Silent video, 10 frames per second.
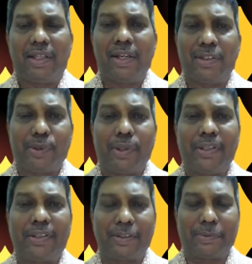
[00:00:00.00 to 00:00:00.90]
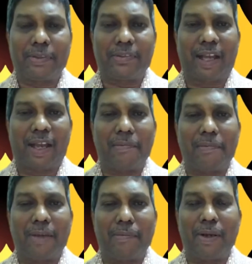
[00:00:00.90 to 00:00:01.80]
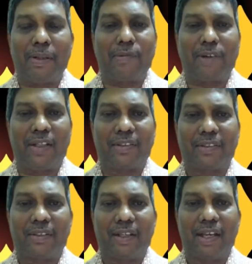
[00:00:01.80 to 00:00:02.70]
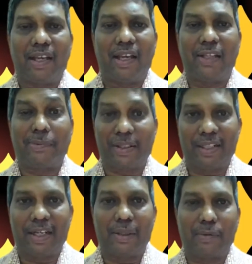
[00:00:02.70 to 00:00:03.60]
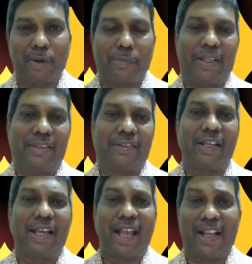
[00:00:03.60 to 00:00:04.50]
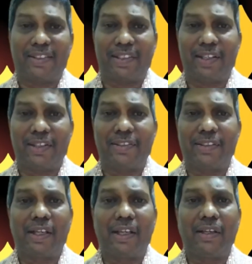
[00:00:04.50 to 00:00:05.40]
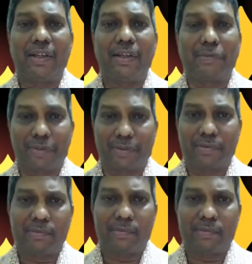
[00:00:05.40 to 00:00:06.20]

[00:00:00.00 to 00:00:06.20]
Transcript: it is during Christmas time that many of us, especially at the workplace, exchange gifts.